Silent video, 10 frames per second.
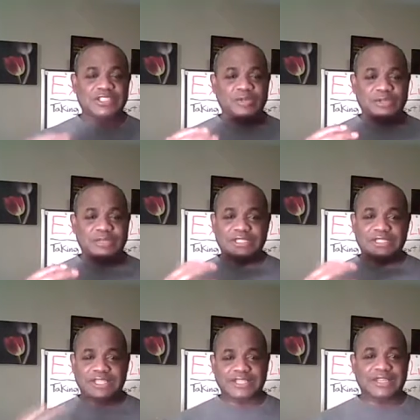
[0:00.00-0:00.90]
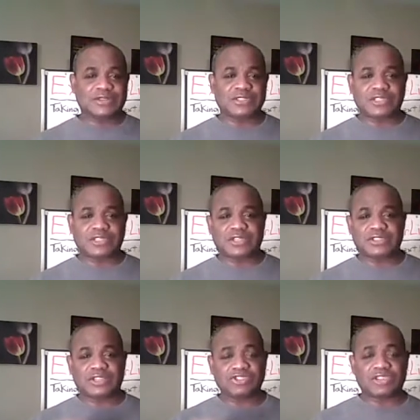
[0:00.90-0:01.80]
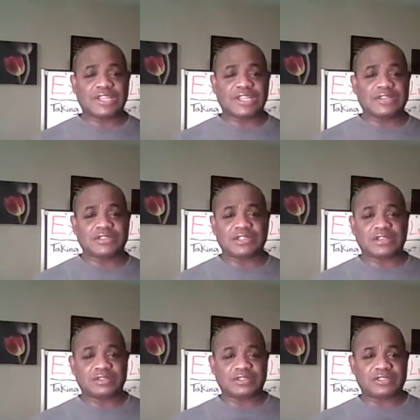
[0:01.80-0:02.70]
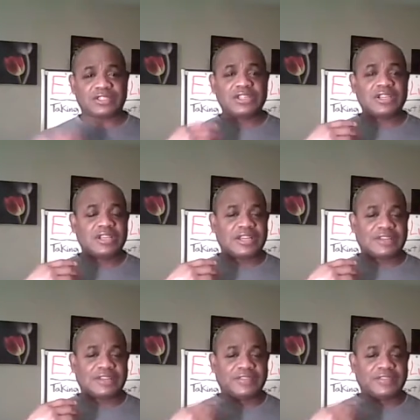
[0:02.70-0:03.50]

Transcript: want to make ten thousand dollars, a hundred thousand dollars, uh,